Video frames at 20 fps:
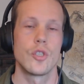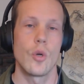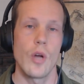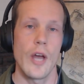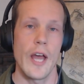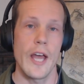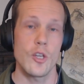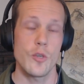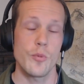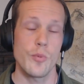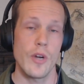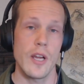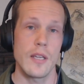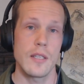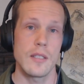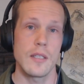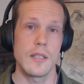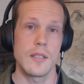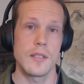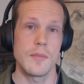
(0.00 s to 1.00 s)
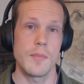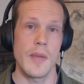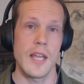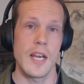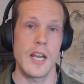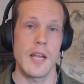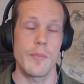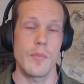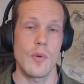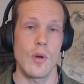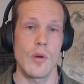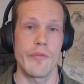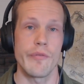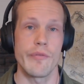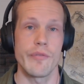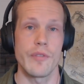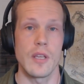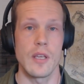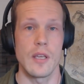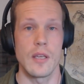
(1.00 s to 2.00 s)
hash price is made up of
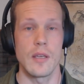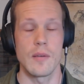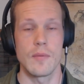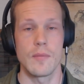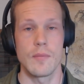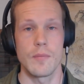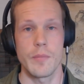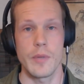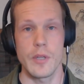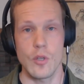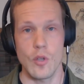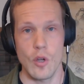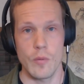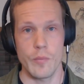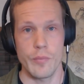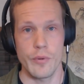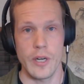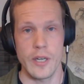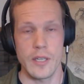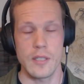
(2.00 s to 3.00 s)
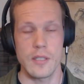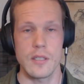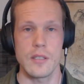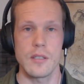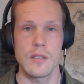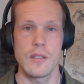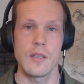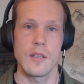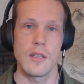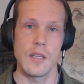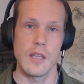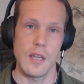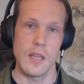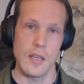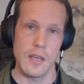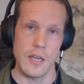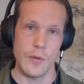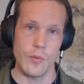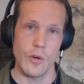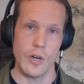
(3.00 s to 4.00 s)
the Bitcoin price, the
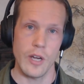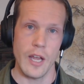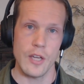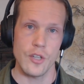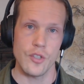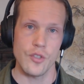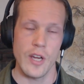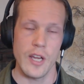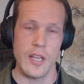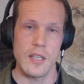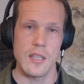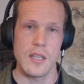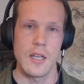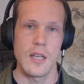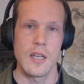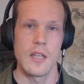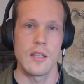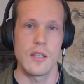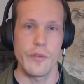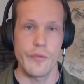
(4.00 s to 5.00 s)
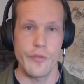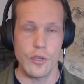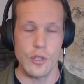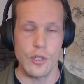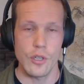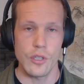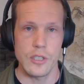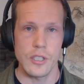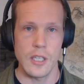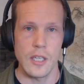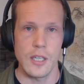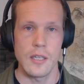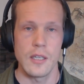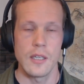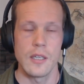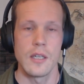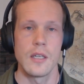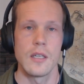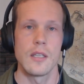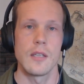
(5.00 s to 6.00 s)
network hash rate, difficulty,
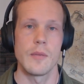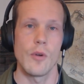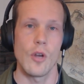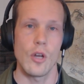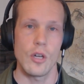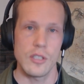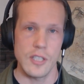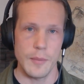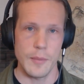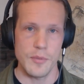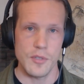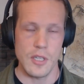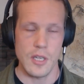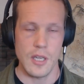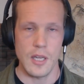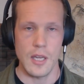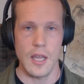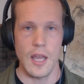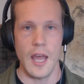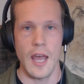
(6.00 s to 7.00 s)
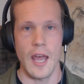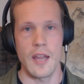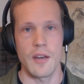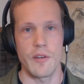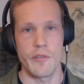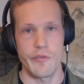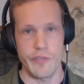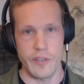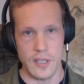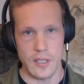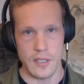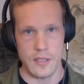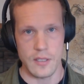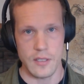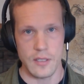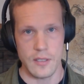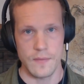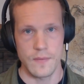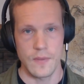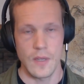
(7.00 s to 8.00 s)
the block subsidy, and
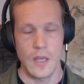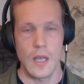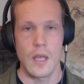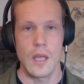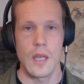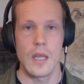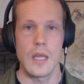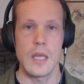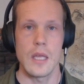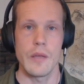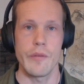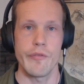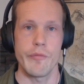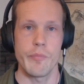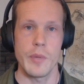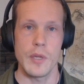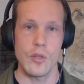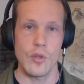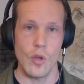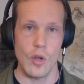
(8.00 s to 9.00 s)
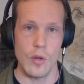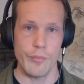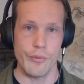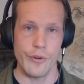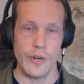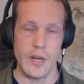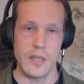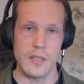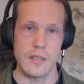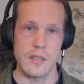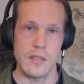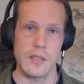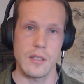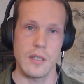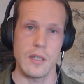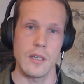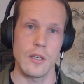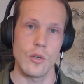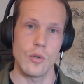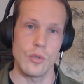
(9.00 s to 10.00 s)
fees. If Bitcoin price
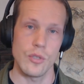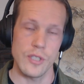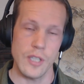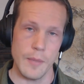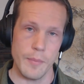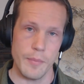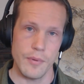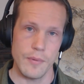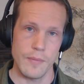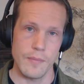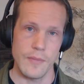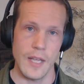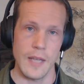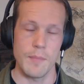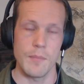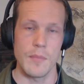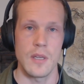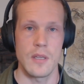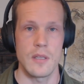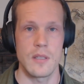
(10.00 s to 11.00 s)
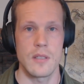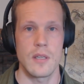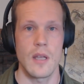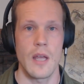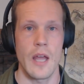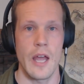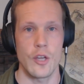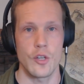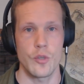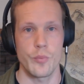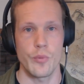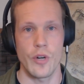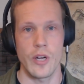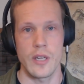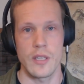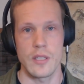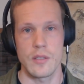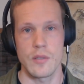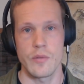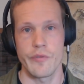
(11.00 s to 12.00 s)
goes up, that means hash
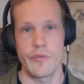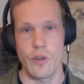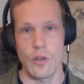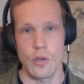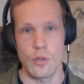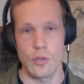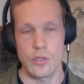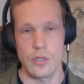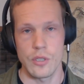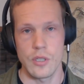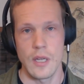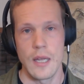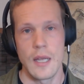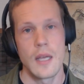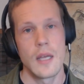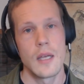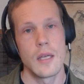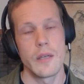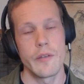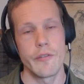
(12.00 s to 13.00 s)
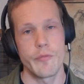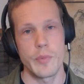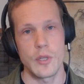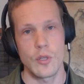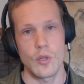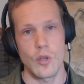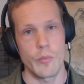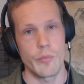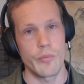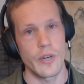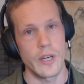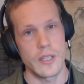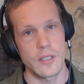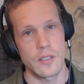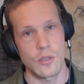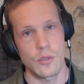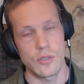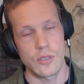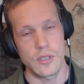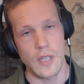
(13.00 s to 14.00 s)
price follows. If Bitcoin price
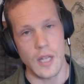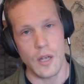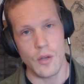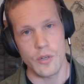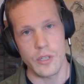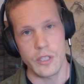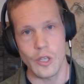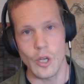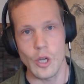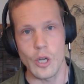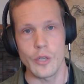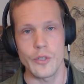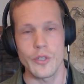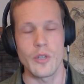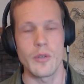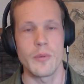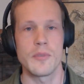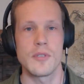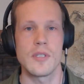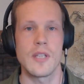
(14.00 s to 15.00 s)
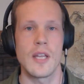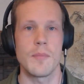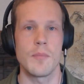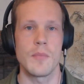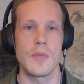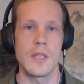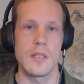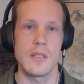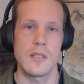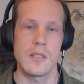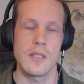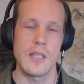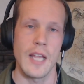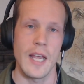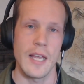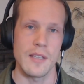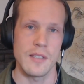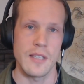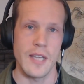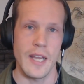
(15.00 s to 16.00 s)
goes down in dollar terms, that means it
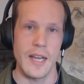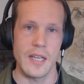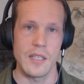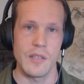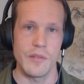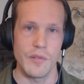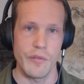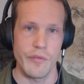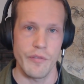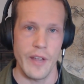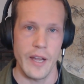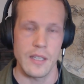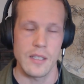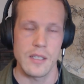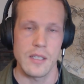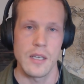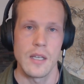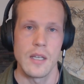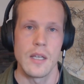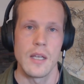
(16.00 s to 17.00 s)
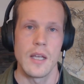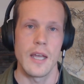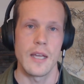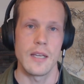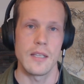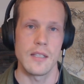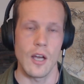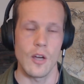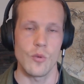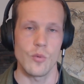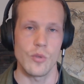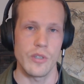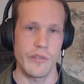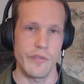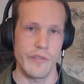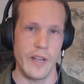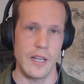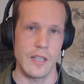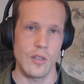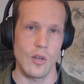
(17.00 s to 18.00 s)
has a negative effect, a downward
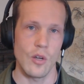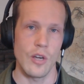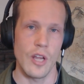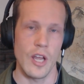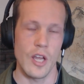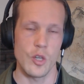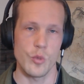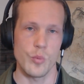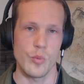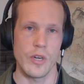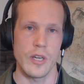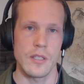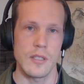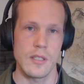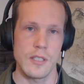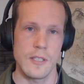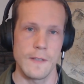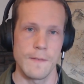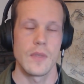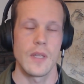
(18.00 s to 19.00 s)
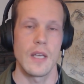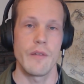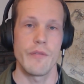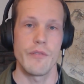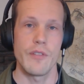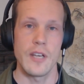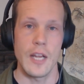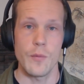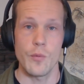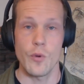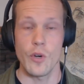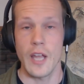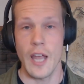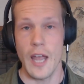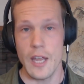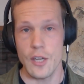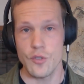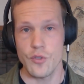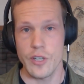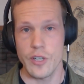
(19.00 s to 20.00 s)
effect on hash price. If the network
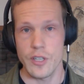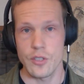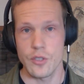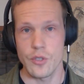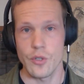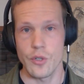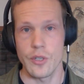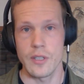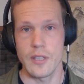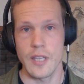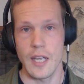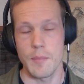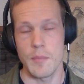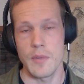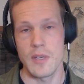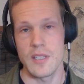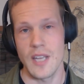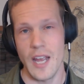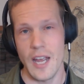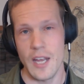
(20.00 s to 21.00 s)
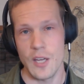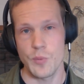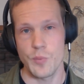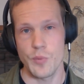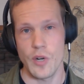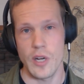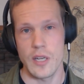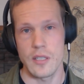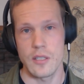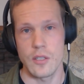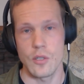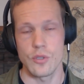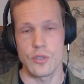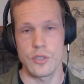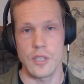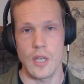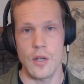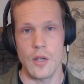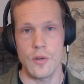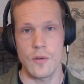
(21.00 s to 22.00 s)
hash rate is growing, that means hash price goes
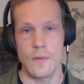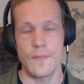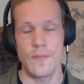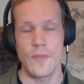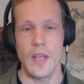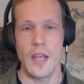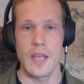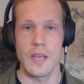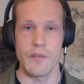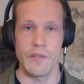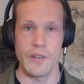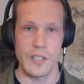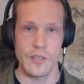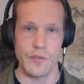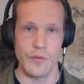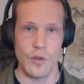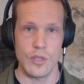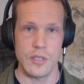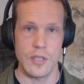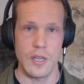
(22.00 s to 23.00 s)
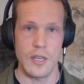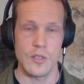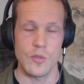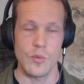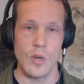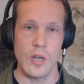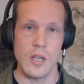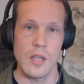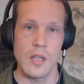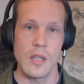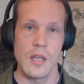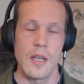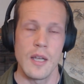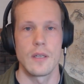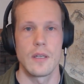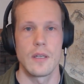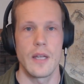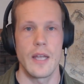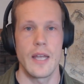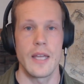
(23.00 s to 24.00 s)
down and vice versa as well.
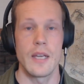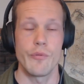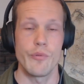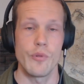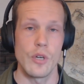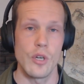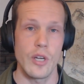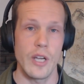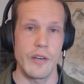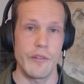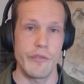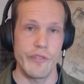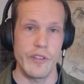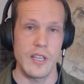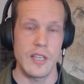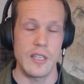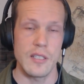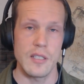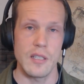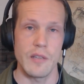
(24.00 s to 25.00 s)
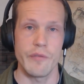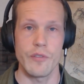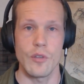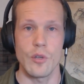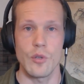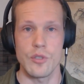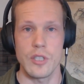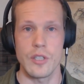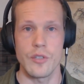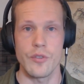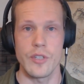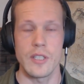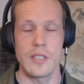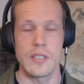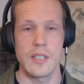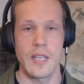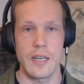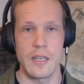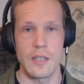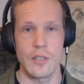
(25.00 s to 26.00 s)
And if we look at fees, if those increase,
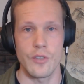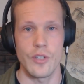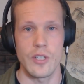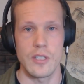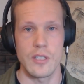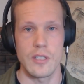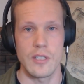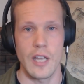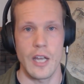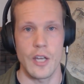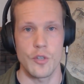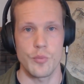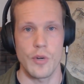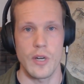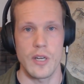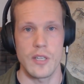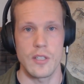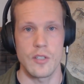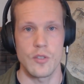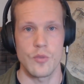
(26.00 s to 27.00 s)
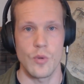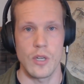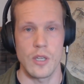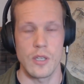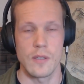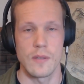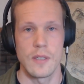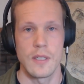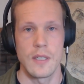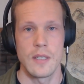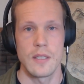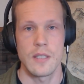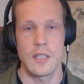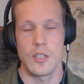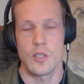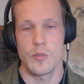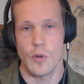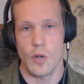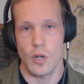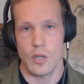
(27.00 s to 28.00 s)
that increases hash price as well,
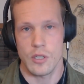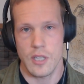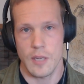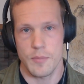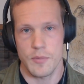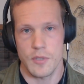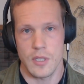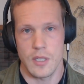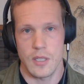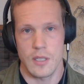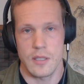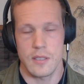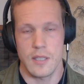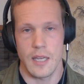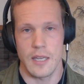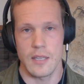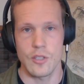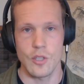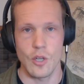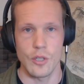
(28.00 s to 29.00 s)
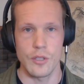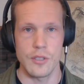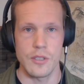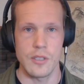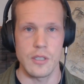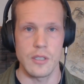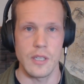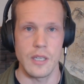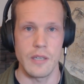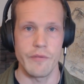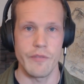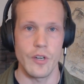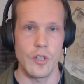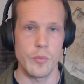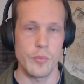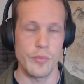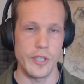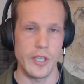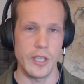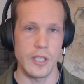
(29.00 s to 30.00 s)
since block subsidy stays constant and very
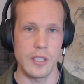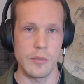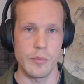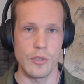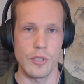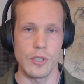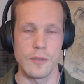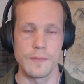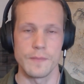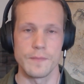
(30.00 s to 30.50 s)
predictable.